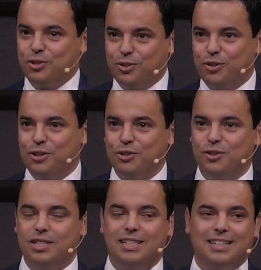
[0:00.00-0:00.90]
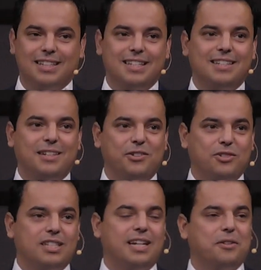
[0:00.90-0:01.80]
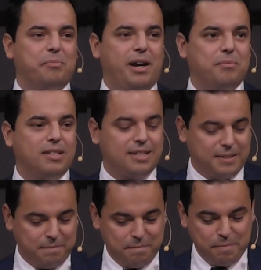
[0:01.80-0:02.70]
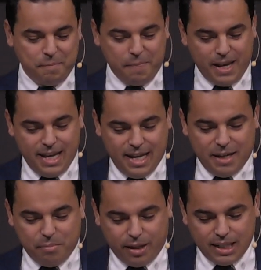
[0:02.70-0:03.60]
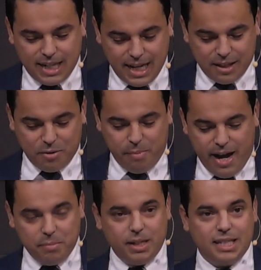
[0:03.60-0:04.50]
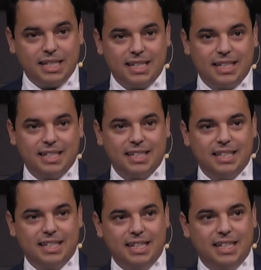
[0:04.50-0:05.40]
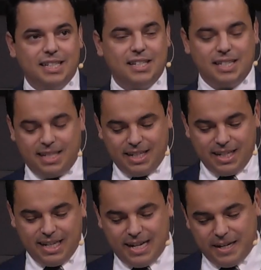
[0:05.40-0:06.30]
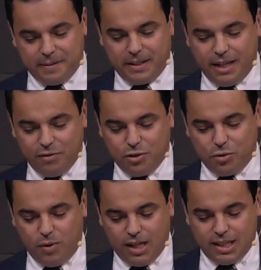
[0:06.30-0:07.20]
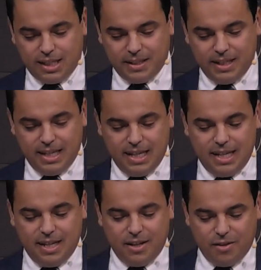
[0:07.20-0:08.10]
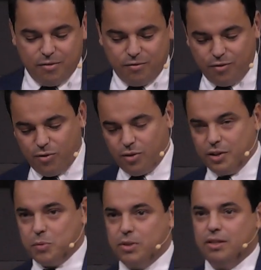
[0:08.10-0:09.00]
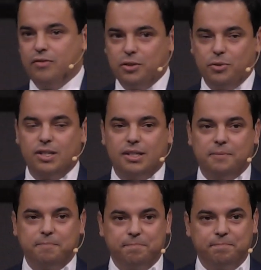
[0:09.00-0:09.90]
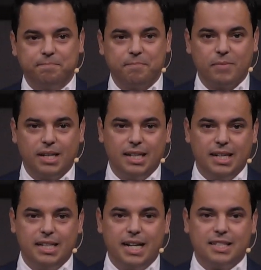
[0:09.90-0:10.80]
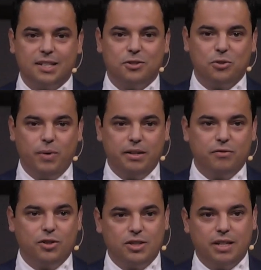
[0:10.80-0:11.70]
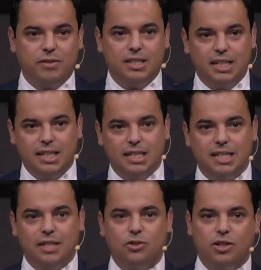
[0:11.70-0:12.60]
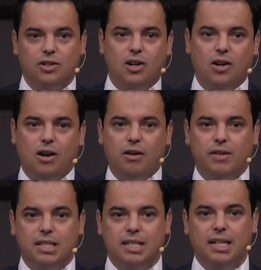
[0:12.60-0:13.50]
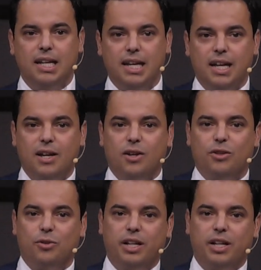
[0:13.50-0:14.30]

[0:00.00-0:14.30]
to conclude the series in the Ten Commandments. But the Tenth Commandment is uh, given to us for a specific reason. In Exodus 20, verse 17, it says, You shall not covet your